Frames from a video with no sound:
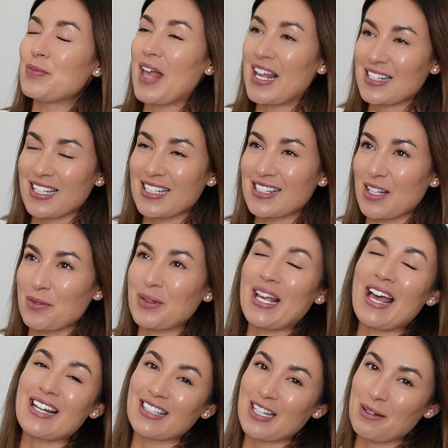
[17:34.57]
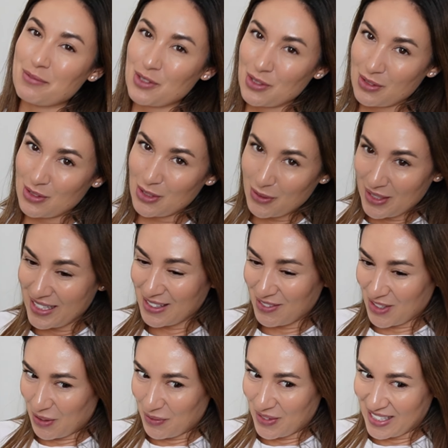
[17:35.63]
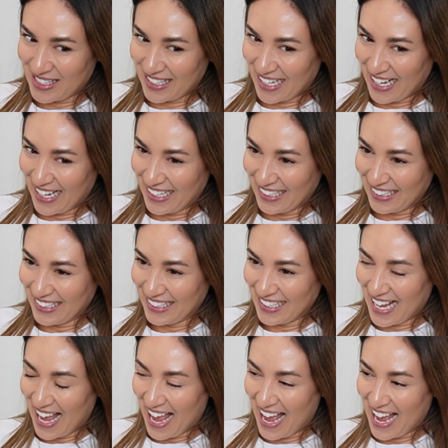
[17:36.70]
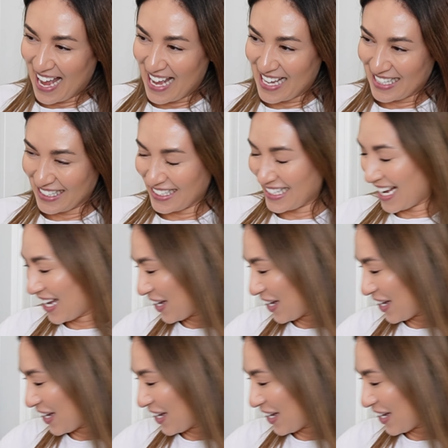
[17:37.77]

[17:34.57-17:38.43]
as I said, we ended up doing some shopping today, and